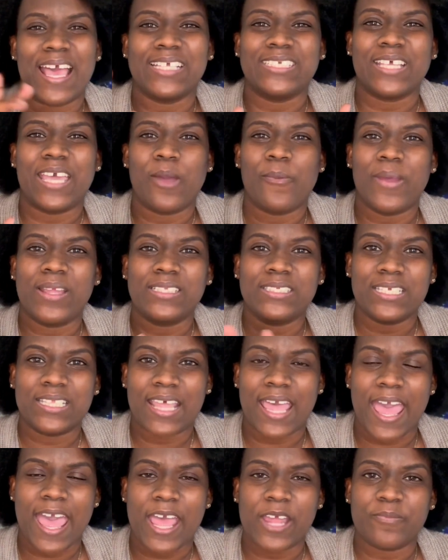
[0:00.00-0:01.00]
so I went to
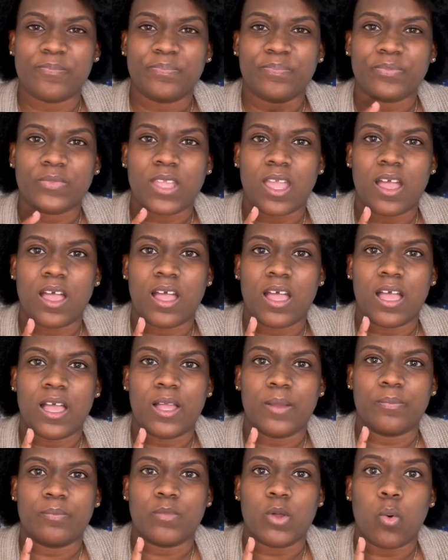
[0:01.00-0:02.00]
that
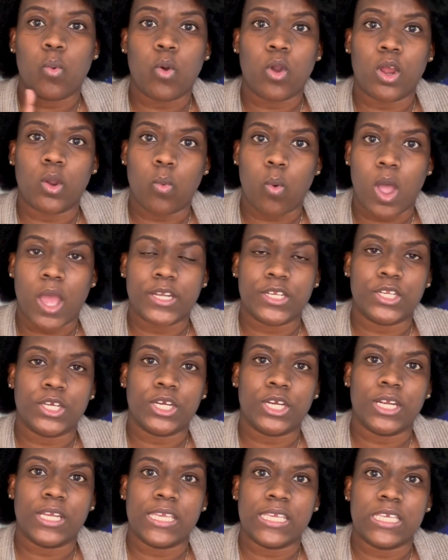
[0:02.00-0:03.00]
World
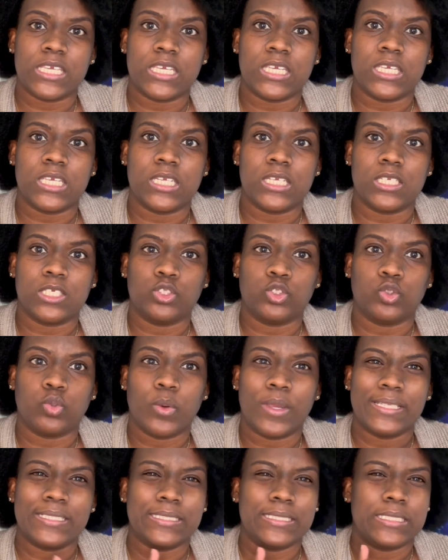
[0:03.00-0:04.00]
Wonder in
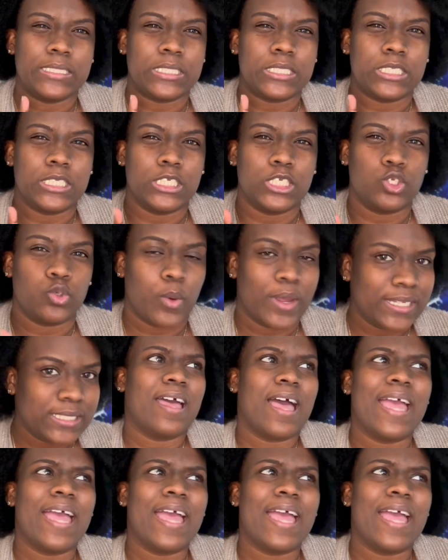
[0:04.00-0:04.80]
2020.